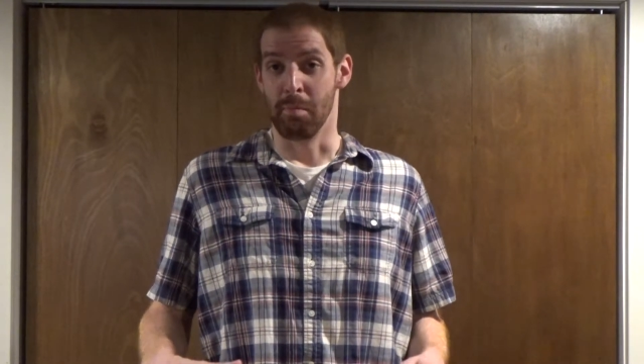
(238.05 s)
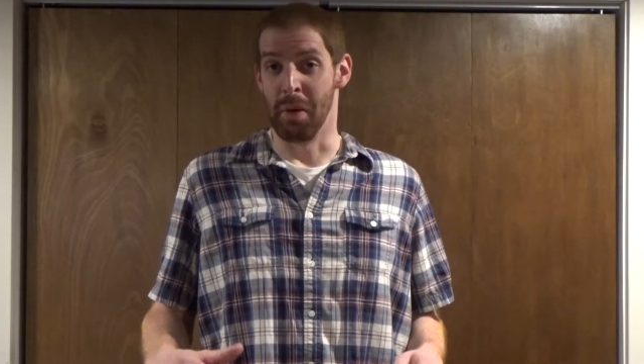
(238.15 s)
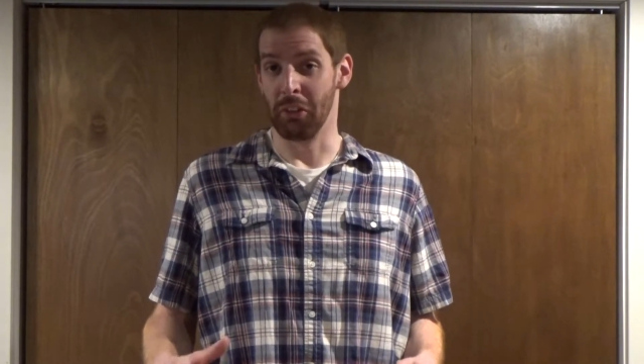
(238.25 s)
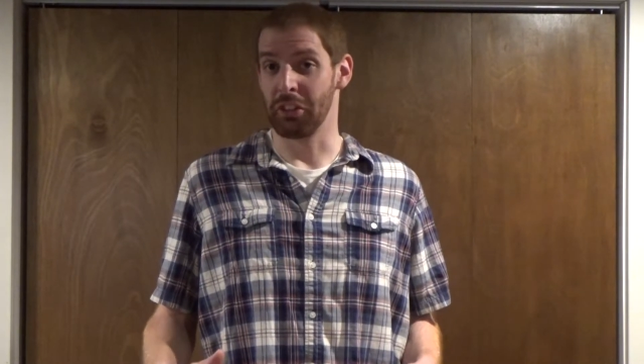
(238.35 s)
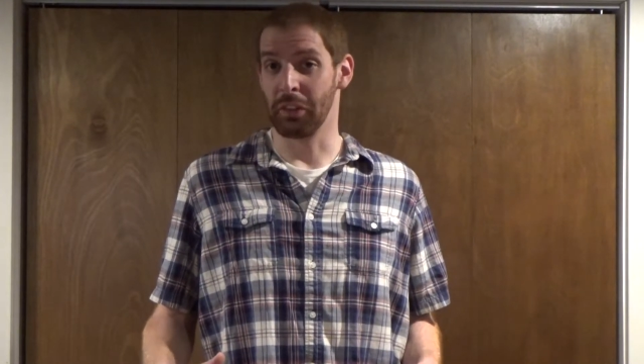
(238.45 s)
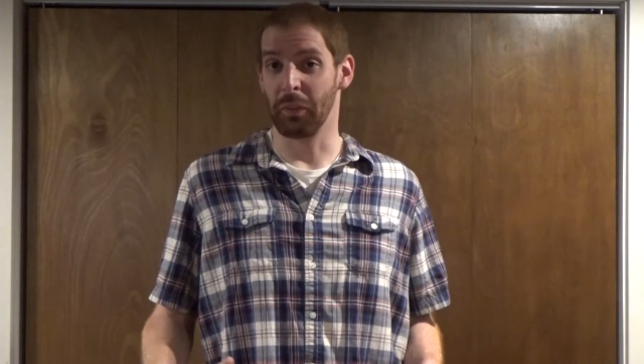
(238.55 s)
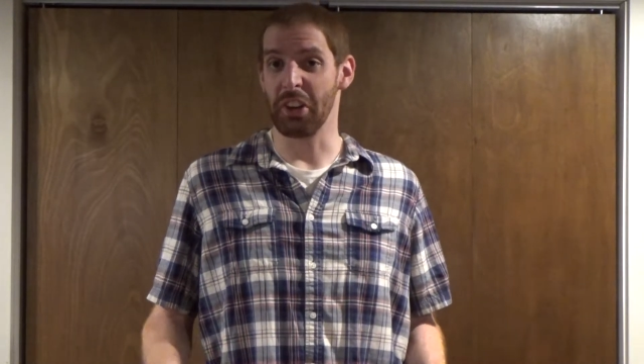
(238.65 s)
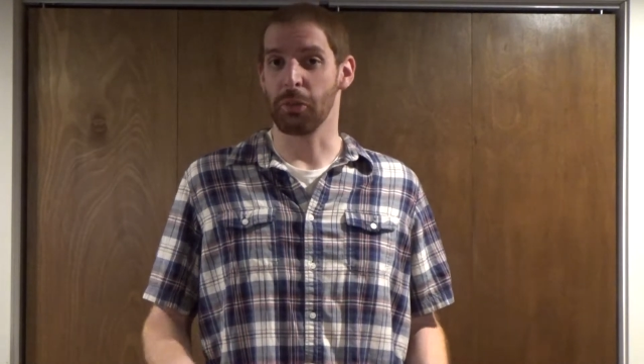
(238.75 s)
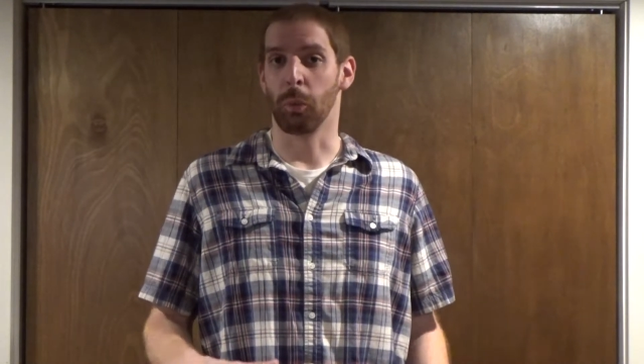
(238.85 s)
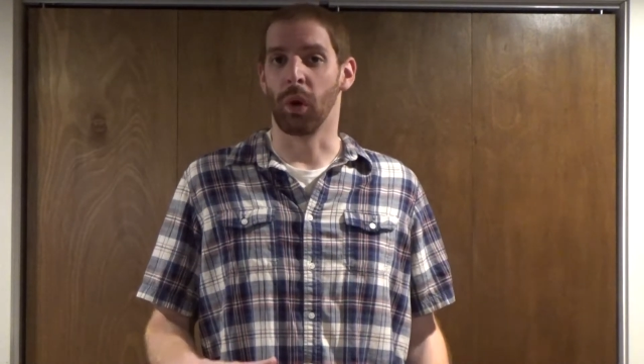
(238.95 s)
most of
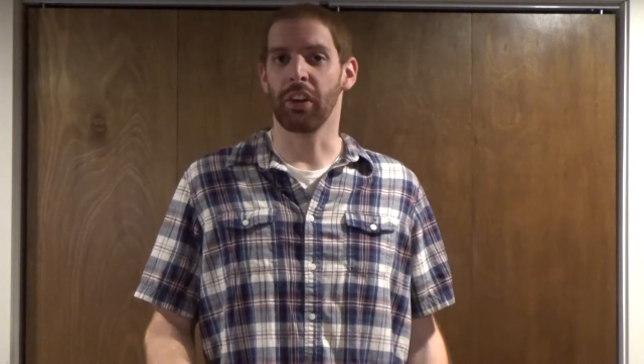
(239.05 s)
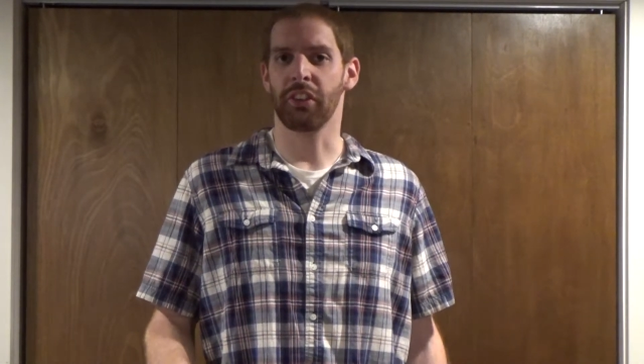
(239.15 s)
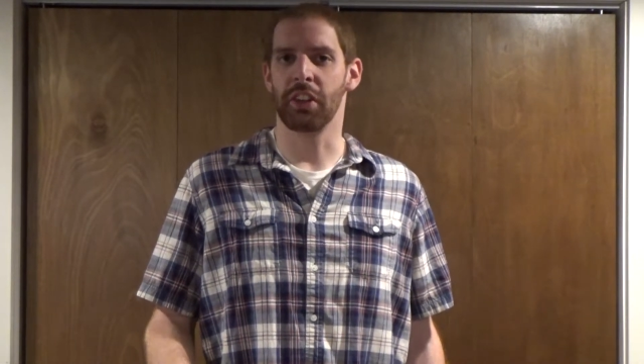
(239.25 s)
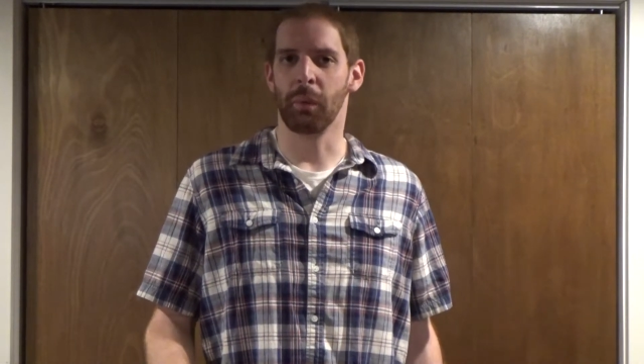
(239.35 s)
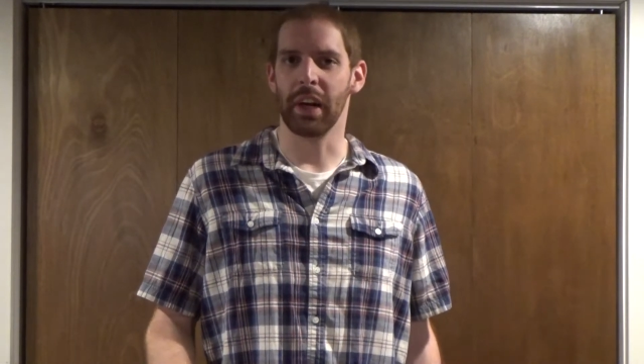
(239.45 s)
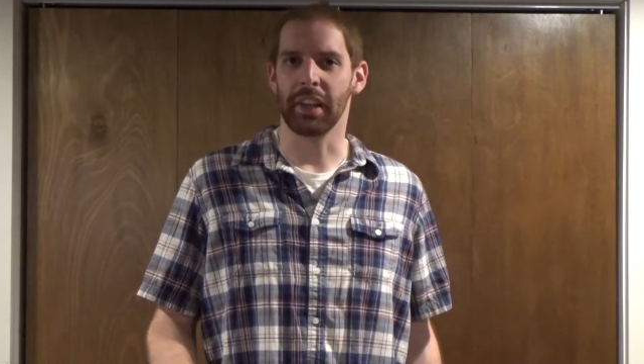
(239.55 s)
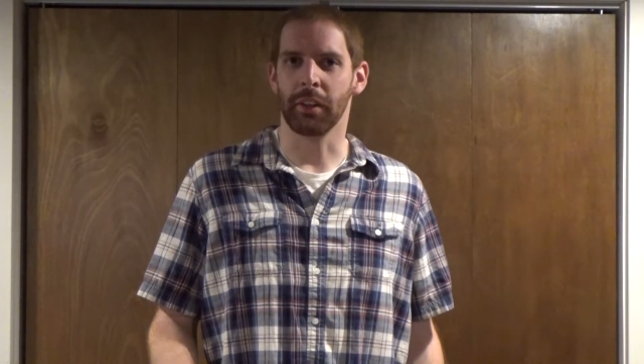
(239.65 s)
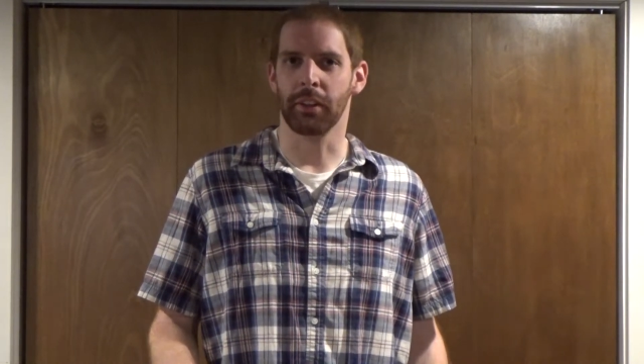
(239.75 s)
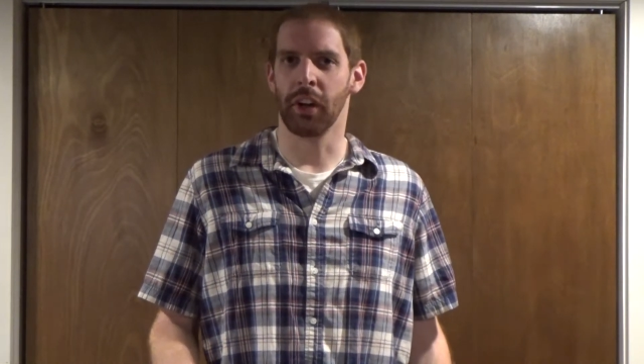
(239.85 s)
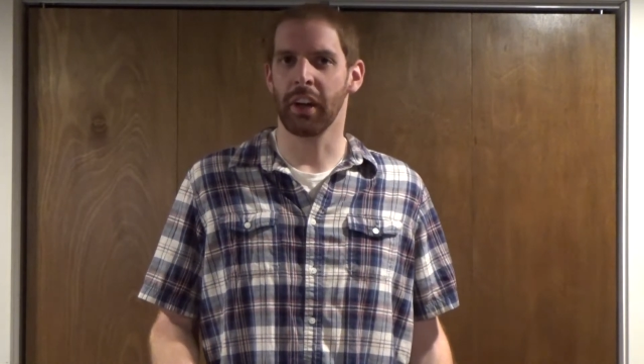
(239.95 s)
which worse than what the
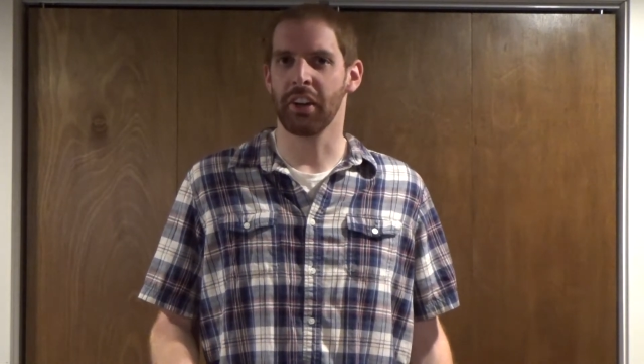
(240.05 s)
drug